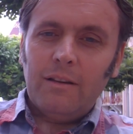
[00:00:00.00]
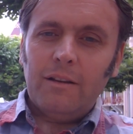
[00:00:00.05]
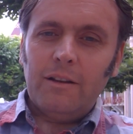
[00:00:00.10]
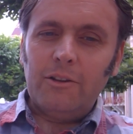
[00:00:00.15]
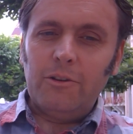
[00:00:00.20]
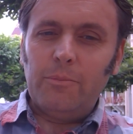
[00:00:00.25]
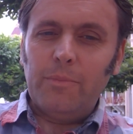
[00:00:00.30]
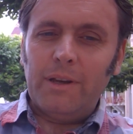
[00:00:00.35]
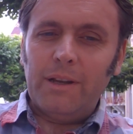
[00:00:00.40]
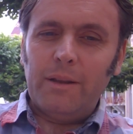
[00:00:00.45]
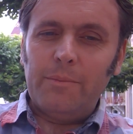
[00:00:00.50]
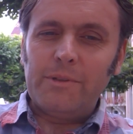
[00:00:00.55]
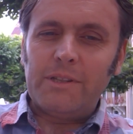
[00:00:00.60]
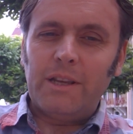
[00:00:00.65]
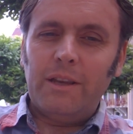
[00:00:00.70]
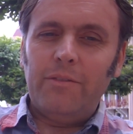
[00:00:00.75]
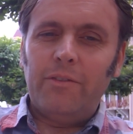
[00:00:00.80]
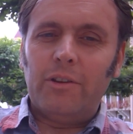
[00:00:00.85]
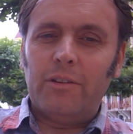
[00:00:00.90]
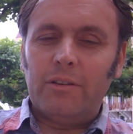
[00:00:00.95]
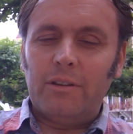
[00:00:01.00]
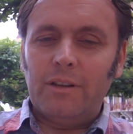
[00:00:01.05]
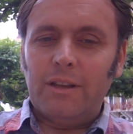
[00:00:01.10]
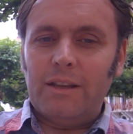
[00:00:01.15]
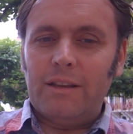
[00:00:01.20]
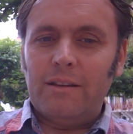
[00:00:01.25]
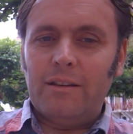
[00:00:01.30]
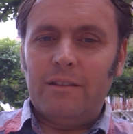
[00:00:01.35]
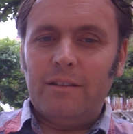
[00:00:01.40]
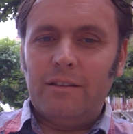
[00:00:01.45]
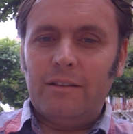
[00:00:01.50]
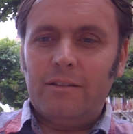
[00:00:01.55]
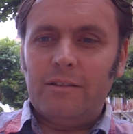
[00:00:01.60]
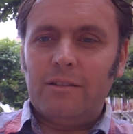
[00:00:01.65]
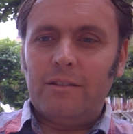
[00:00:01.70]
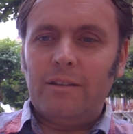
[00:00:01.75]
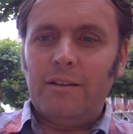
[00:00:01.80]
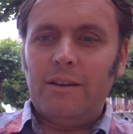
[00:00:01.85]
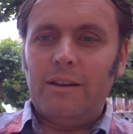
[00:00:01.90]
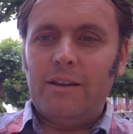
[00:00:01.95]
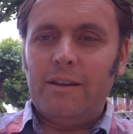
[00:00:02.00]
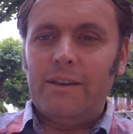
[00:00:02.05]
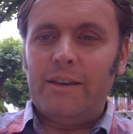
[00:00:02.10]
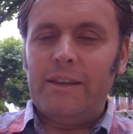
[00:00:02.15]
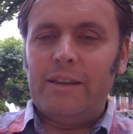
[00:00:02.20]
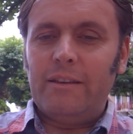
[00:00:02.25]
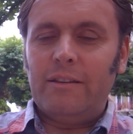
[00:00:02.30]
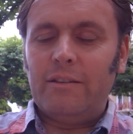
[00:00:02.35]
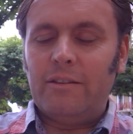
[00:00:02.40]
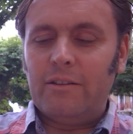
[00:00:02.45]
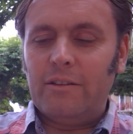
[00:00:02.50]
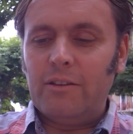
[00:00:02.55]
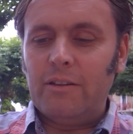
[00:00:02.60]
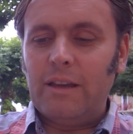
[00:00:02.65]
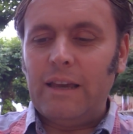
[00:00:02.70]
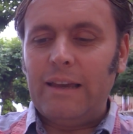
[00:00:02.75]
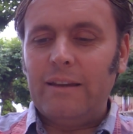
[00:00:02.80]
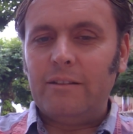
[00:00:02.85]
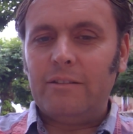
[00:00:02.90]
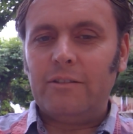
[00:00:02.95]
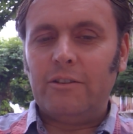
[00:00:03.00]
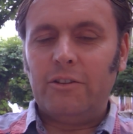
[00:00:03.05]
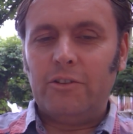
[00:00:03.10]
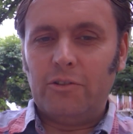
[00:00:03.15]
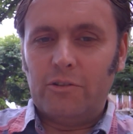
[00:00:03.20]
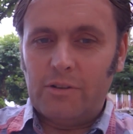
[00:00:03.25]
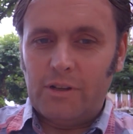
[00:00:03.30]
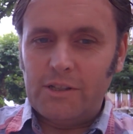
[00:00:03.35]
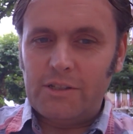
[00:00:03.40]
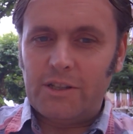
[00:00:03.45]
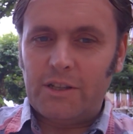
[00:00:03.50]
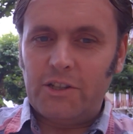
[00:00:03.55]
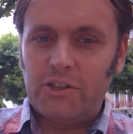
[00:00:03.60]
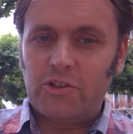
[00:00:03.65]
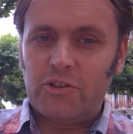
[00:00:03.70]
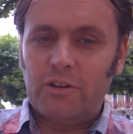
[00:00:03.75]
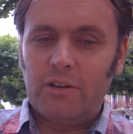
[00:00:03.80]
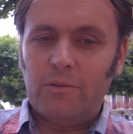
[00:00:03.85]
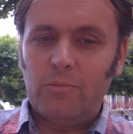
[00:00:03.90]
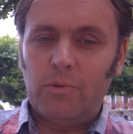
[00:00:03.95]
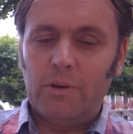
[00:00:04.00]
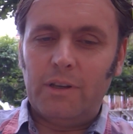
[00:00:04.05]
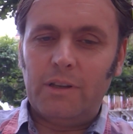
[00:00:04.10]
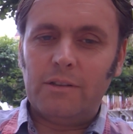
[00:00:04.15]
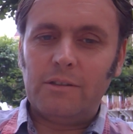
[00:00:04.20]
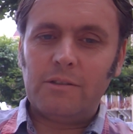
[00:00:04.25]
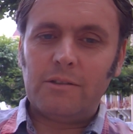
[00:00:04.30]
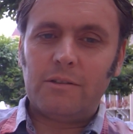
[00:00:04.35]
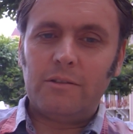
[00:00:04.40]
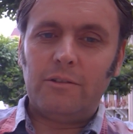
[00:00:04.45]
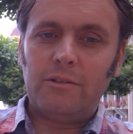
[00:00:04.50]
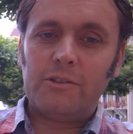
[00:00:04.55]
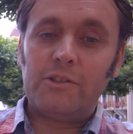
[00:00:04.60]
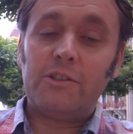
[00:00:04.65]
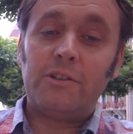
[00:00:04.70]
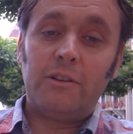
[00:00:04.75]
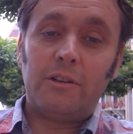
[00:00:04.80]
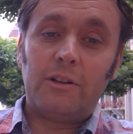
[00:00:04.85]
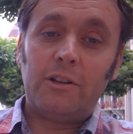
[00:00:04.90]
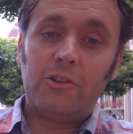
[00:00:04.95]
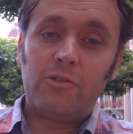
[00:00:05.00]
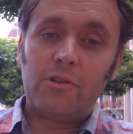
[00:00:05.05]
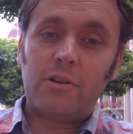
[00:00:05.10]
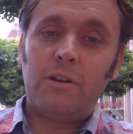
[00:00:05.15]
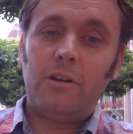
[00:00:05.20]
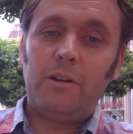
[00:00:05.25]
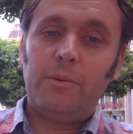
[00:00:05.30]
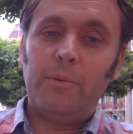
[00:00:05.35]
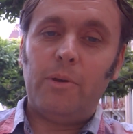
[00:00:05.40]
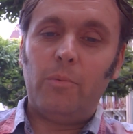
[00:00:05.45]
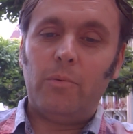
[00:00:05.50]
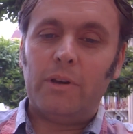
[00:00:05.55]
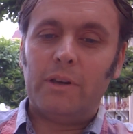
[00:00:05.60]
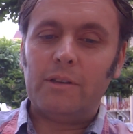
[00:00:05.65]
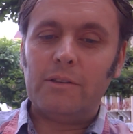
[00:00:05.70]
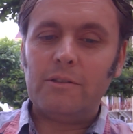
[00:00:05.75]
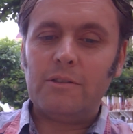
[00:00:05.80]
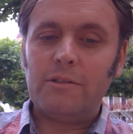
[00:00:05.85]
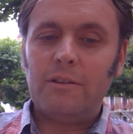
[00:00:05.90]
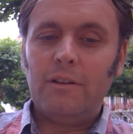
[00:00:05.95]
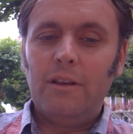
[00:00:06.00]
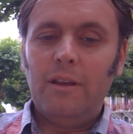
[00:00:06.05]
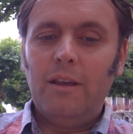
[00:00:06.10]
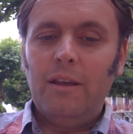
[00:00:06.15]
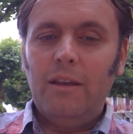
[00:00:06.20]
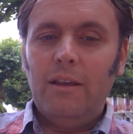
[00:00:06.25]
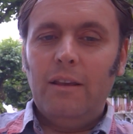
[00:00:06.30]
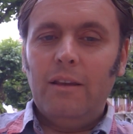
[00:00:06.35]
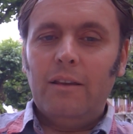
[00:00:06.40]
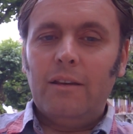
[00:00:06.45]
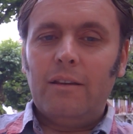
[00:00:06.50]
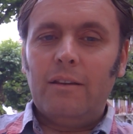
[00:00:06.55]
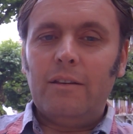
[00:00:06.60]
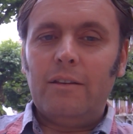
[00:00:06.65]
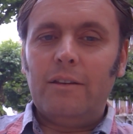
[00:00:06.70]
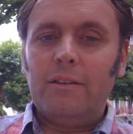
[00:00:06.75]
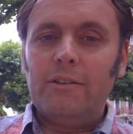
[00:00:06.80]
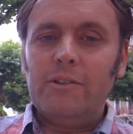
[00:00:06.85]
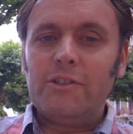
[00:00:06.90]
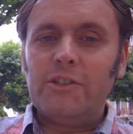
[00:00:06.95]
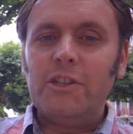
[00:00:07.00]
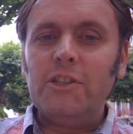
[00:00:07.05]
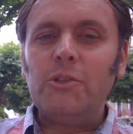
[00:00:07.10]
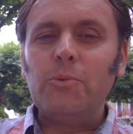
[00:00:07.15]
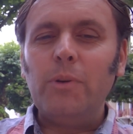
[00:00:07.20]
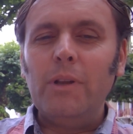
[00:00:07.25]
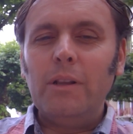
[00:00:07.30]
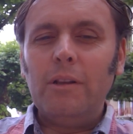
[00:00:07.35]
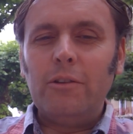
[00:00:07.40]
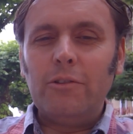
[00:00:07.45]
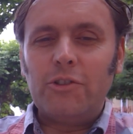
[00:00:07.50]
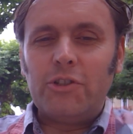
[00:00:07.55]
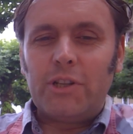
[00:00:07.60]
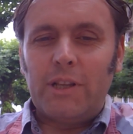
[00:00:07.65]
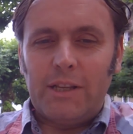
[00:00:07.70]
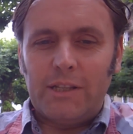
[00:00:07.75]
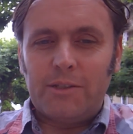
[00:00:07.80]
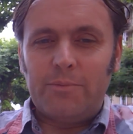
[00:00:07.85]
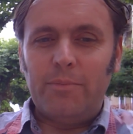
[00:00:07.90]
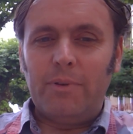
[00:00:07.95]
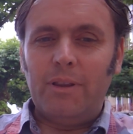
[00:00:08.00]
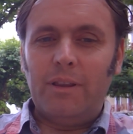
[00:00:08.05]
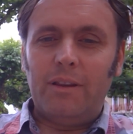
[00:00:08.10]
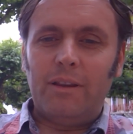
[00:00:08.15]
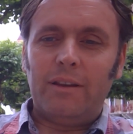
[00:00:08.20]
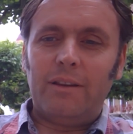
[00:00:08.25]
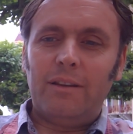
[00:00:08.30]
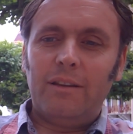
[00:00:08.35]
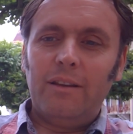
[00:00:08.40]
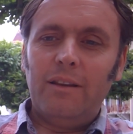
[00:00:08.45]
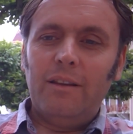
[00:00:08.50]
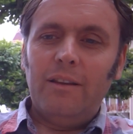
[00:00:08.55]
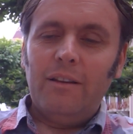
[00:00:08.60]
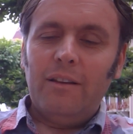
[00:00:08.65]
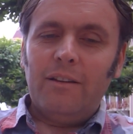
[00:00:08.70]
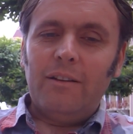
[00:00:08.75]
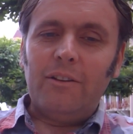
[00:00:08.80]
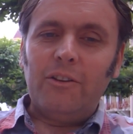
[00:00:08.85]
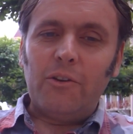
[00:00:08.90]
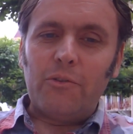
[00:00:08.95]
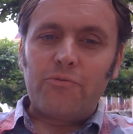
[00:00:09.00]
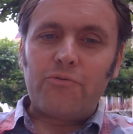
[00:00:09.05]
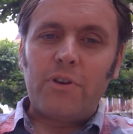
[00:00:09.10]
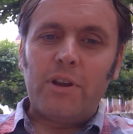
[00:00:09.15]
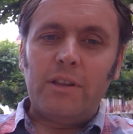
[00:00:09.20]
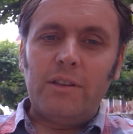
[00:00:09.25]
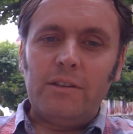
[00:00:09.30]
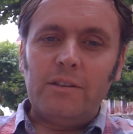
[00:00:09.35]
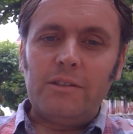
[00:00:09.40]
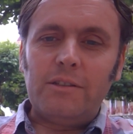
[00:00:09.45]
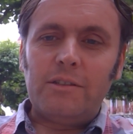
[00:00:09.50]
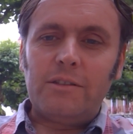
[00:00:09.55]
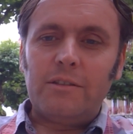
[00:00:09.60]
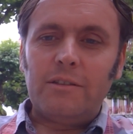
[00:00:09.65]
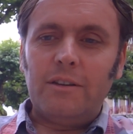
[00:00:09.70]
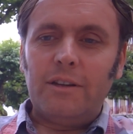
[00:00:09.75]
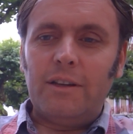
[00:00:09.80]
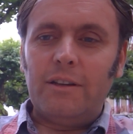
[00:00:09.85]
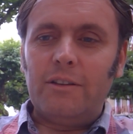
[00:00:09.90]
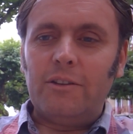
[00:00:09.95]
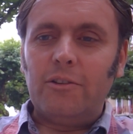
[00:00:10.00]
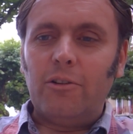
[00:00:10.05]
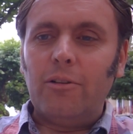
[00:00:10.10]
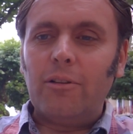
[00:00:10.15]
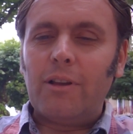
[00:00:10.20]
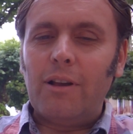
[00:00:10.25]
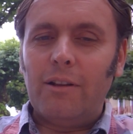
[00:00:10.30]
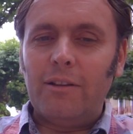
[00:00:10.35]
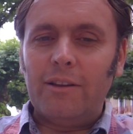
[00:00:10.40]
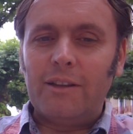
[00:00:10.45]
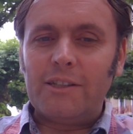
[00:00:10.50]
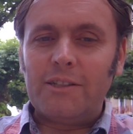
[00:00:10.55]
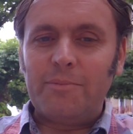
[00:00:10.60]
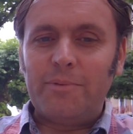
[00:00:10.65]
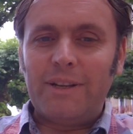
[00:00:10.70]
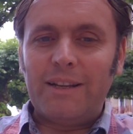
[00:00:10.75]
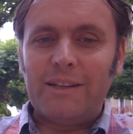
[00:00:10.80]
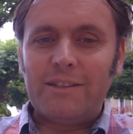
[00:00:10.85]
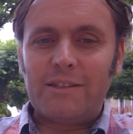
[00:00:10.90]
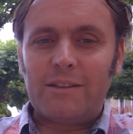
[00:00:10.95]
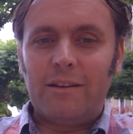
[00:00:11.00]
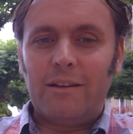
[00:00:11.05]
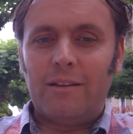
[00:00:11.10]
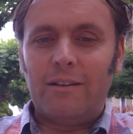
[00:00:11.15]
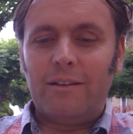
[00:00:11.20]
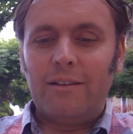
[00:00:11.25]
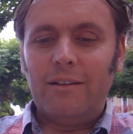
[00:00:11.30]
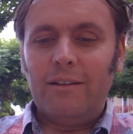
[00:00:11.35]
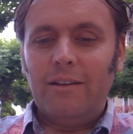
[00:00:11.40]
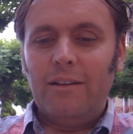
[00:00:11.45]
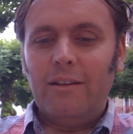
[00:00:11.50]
Hello, my name's Eifion, and I head an organisation in Wales called Circular Economy Wales. And since we launched last Monday, a lot of friends and old colleagues have been asking,